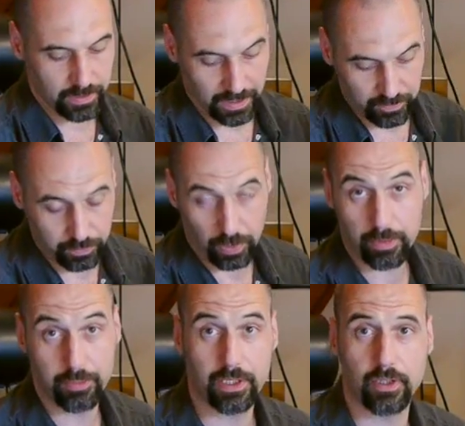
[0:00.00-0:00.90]
and that's
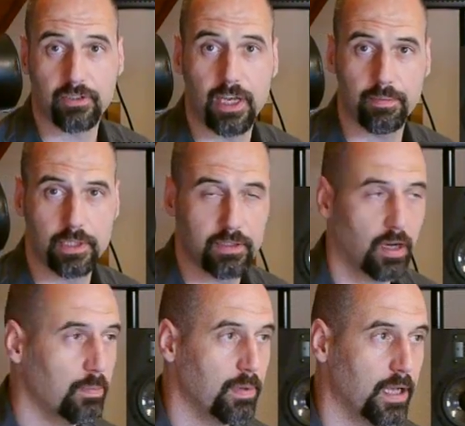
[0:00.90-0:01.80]
probably because I'm a
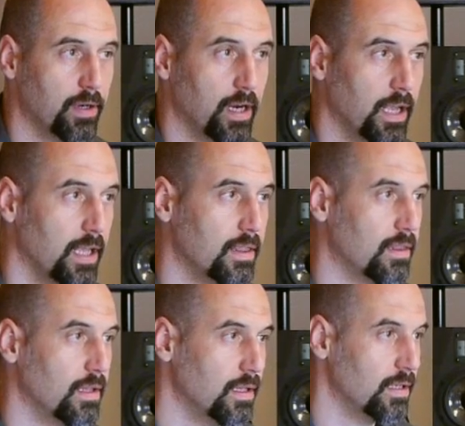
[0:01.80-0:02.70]
guitar player, I had
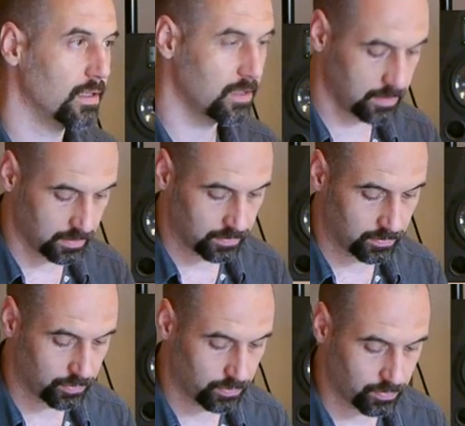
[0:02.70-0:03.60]

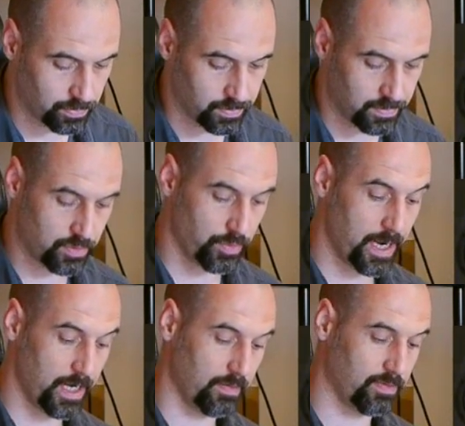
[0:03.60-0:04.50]
this
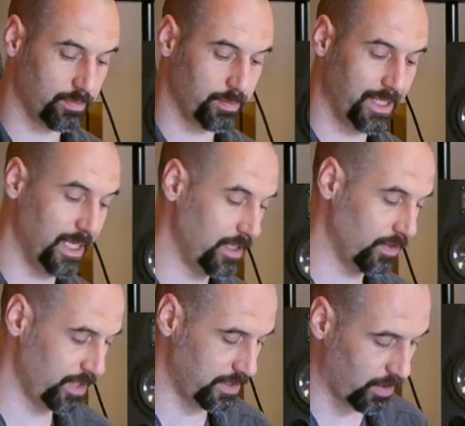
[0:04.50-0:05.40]
training from the beginning
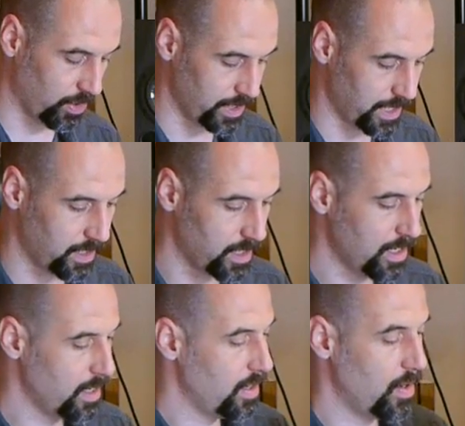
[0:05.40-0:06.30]
on the guitar neck.
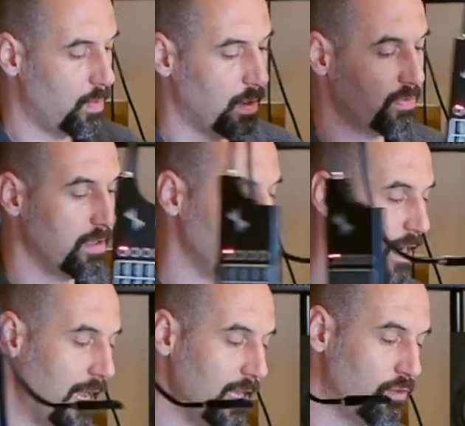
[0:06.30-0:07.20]
One thing
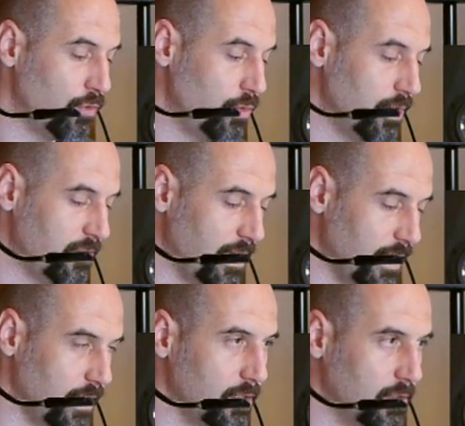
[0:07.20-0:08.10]
that I do is
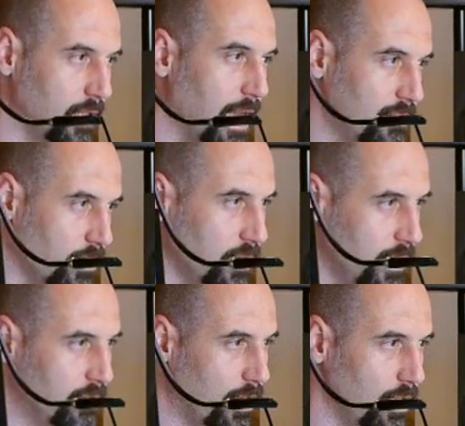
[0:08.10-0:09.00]
as on a
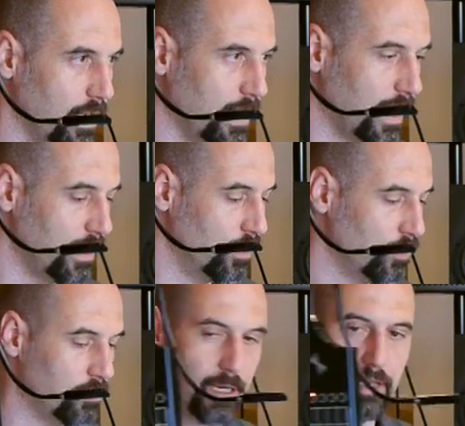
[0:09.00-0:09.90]
guitar neck, I
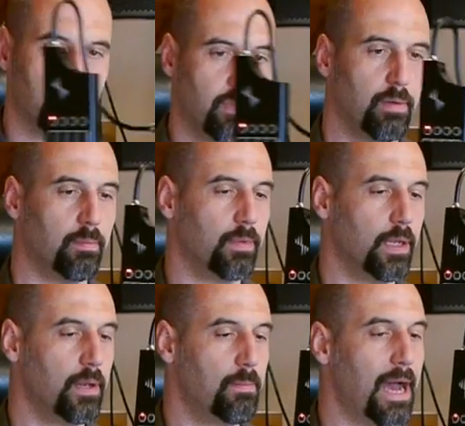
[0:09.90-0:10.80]
use my thumb
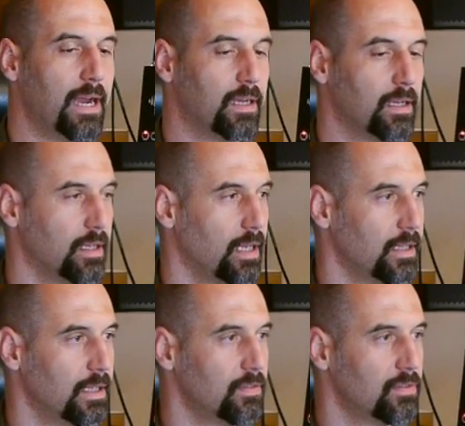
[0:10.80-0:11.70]
in the back
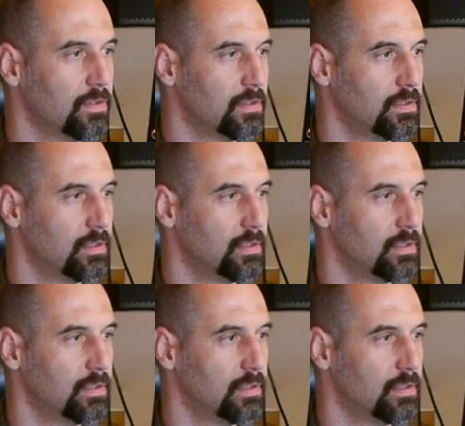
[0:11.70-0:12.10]
like this,